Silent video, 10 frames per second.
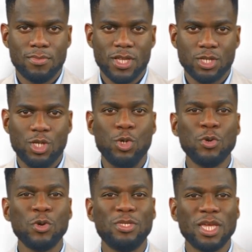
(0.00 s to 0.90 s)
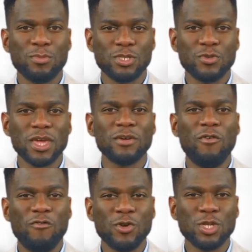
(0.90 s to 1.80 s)
Ensure your team is ready
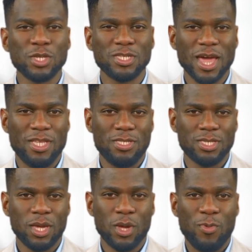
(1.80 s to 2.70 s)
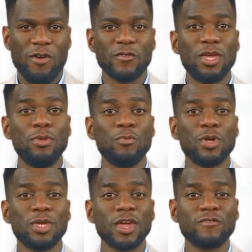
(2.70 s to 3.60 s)
for phishing attacks by running
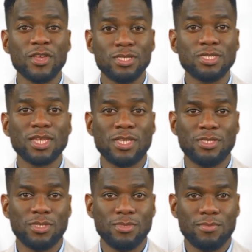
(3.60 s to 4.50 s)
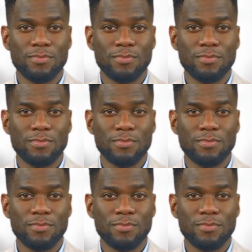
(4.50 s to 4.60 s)
real-life exercises.